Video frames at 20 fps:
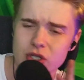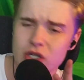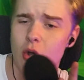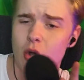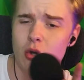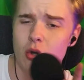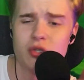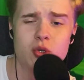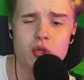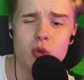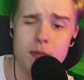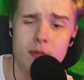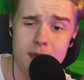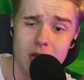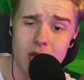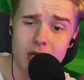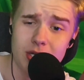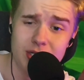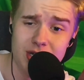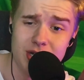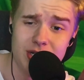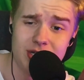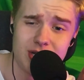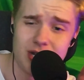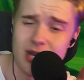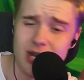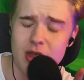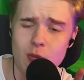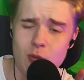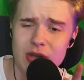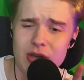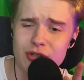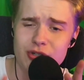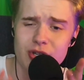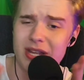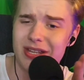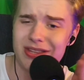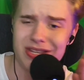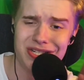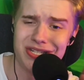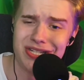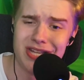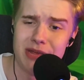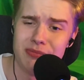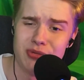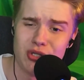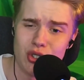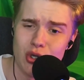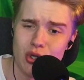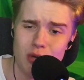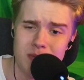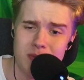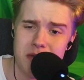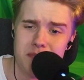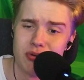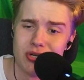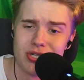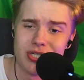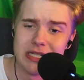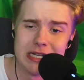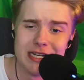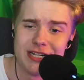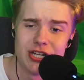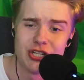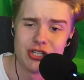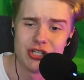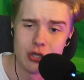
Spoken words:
was also a politician, and they went to like the same stupid prestigious